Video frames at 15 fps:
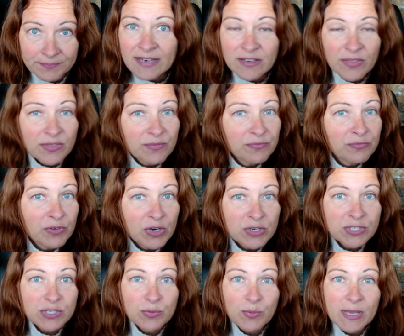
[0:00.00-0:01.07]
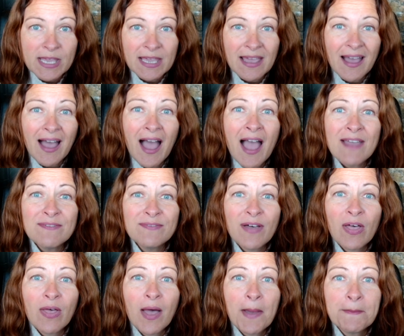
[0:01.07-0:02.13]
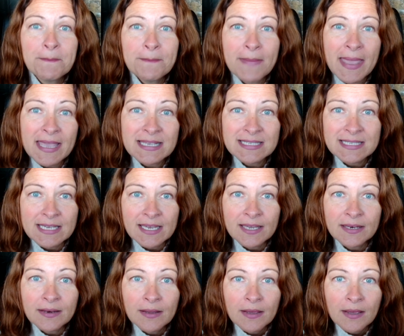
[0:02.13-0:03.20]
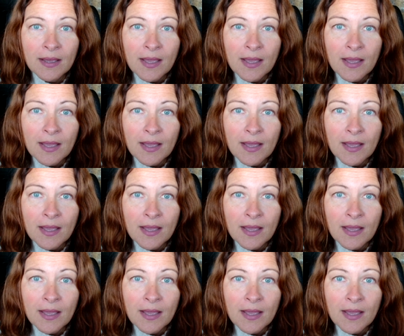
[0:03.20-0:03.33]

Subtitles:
The first week, I felt amazing,